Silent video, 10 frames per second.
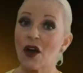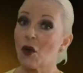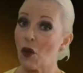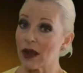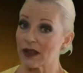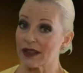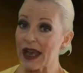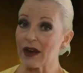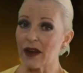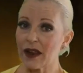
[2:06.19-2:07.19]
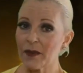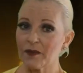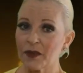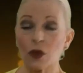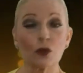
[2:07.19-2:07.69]
while Saturday,
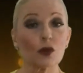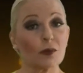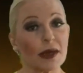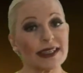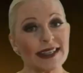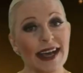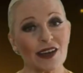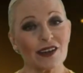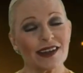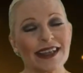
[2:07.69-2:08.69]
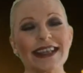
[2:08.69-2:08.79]
ruled by Saturn,